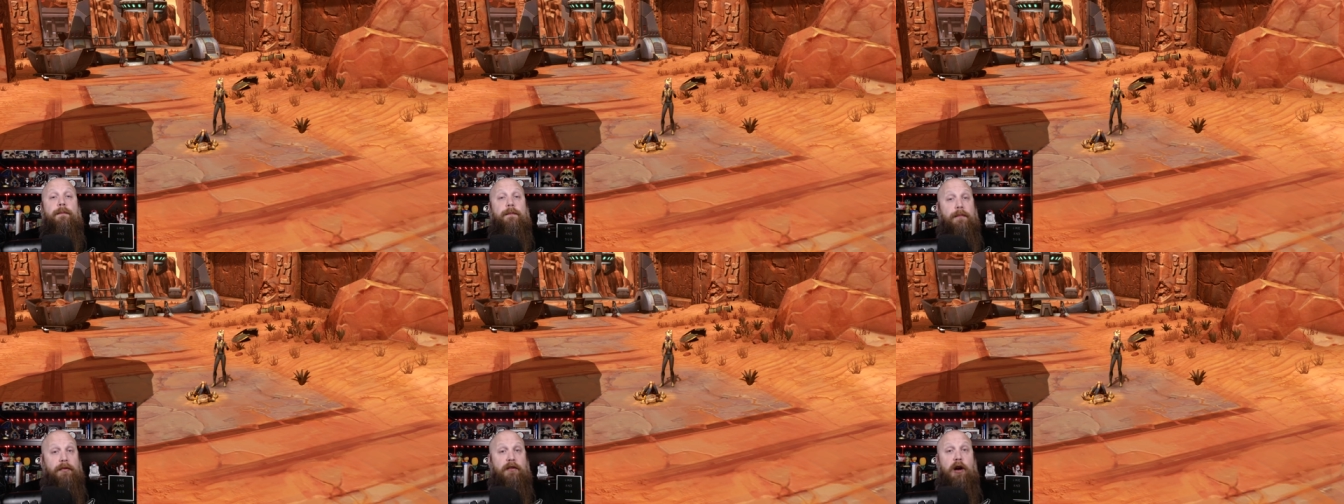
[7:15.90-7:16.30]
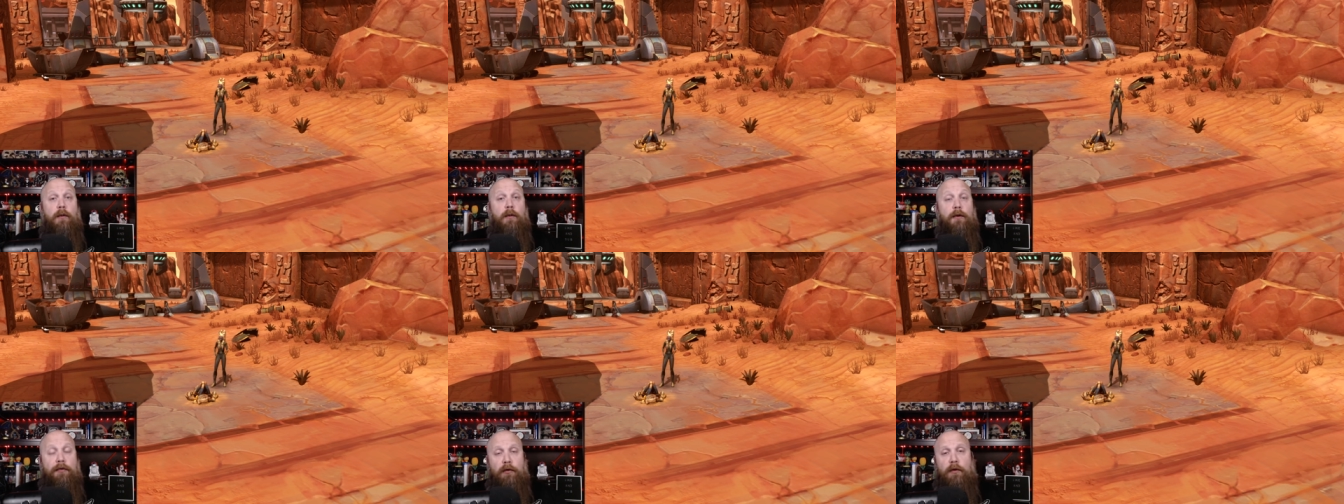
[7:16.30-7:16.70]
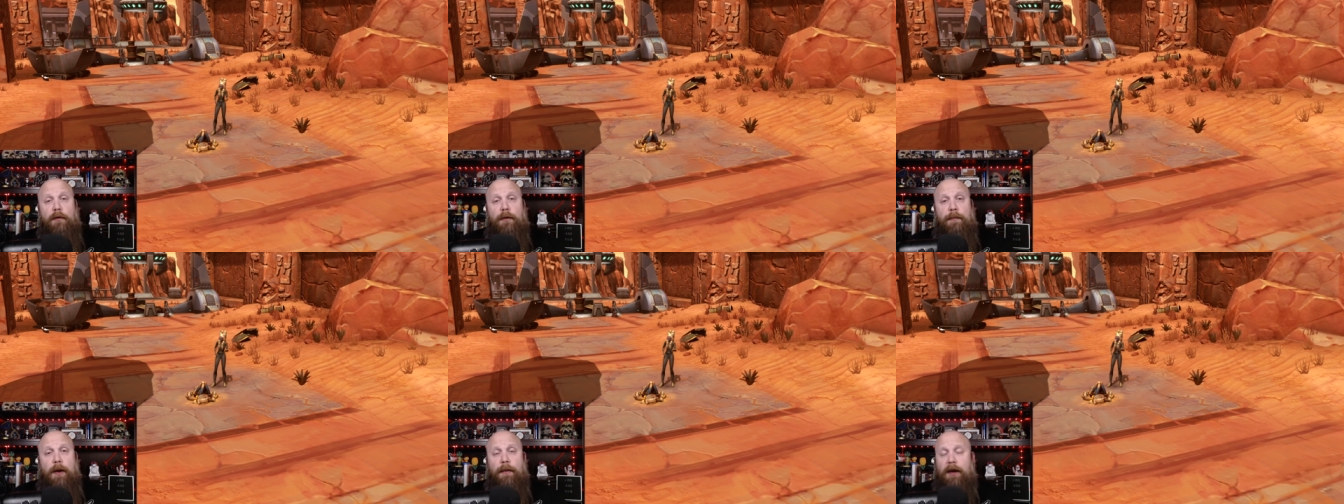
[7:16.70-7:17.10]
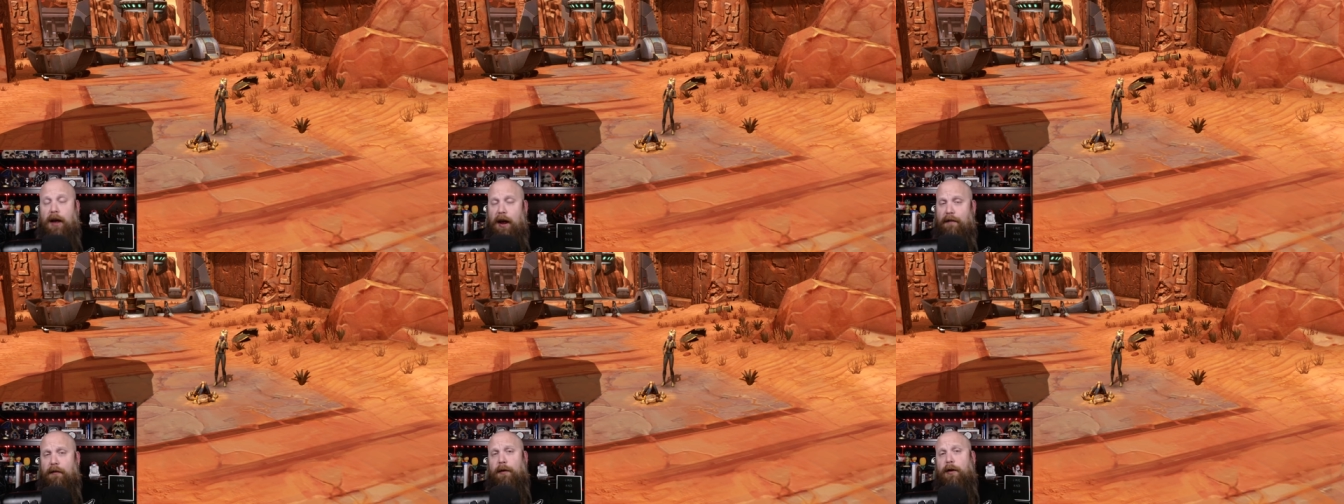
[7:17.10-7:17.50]
Star Wars The Old Republic,
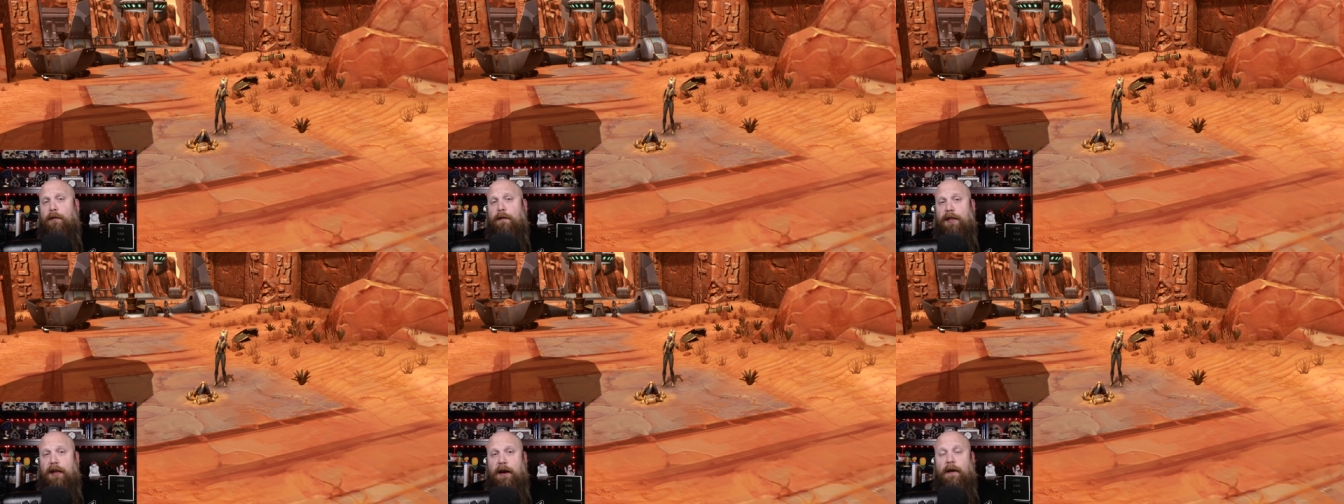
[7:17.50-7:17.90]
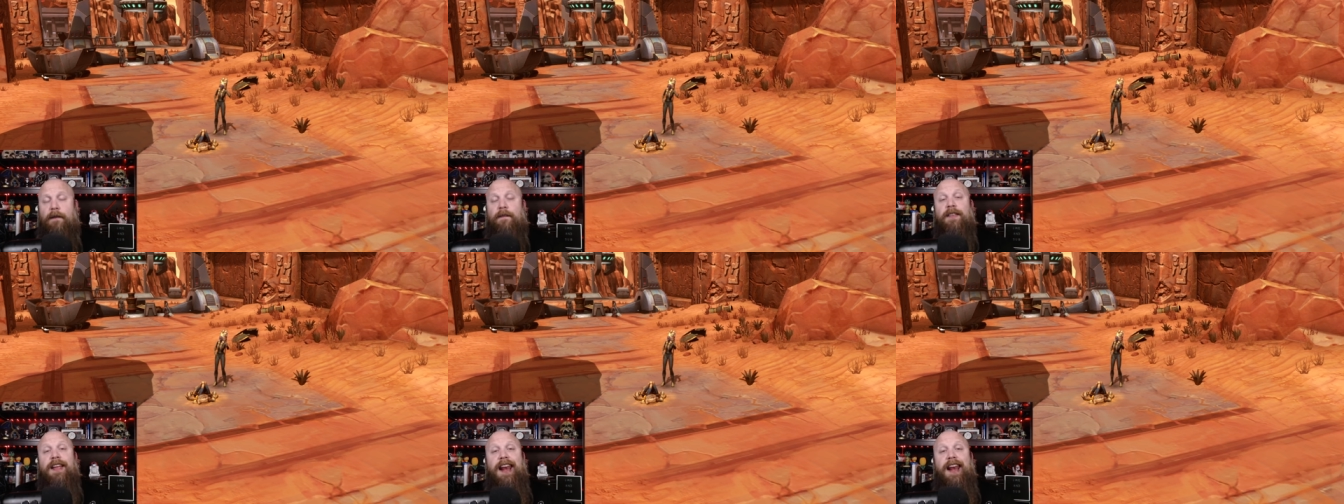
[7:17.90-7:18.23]
everyone over there.